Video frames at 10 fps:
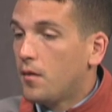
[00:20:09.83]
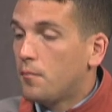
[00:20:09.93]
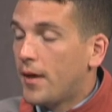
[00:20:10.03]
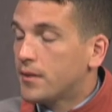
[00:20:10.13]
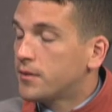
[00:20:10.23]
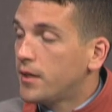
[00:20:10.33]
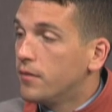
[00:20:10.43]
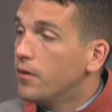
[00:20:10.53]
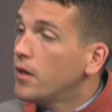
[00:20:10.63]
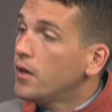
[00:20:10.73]
Mass
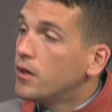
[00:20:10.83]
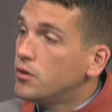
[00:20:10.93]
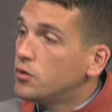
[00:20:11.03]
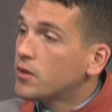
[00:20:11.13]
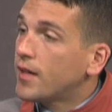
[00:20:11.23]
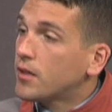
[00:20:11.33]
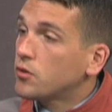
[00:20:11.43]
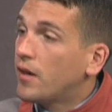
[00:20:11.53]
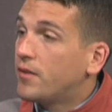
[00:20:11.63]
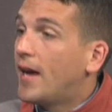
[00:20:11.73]
Save is you can
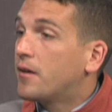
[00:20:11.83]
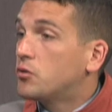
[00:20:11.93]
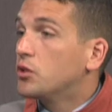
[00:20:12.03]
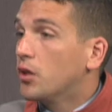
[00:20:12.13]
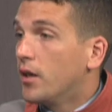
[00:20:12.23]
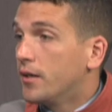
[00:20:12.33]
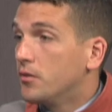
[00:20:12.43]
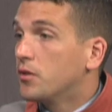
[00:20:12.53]
actually have an energy audit.